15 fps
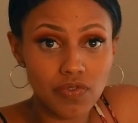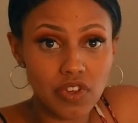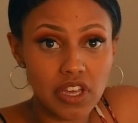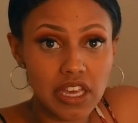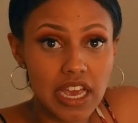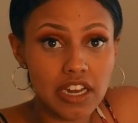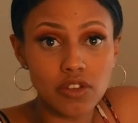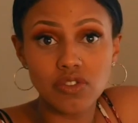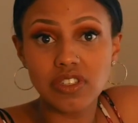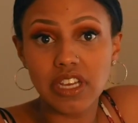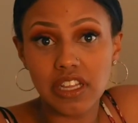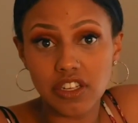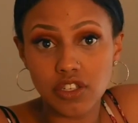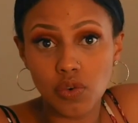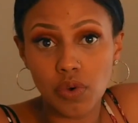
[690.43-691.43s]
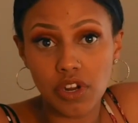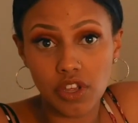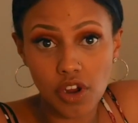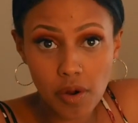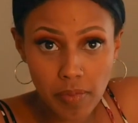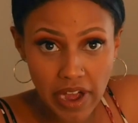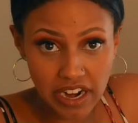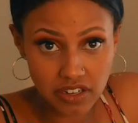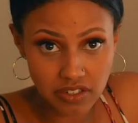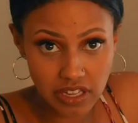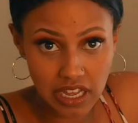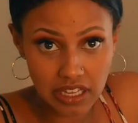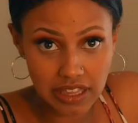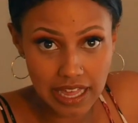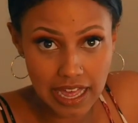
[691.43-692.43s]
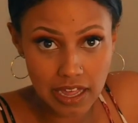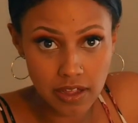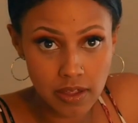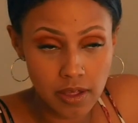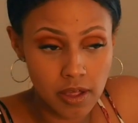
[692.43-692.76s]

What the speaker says: fee and you sell it to one of your buyers like that.